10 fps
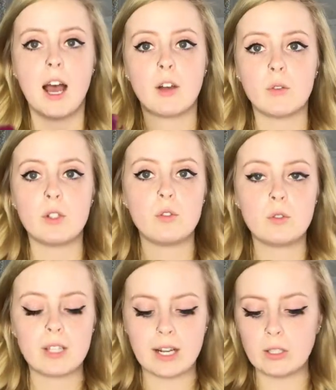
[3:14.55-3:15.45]
I only
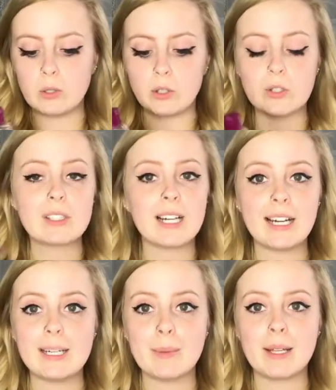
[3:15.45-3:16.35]
use like a little
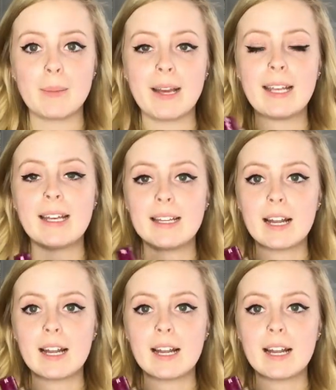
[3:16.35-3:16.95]
tiny bit in my hand.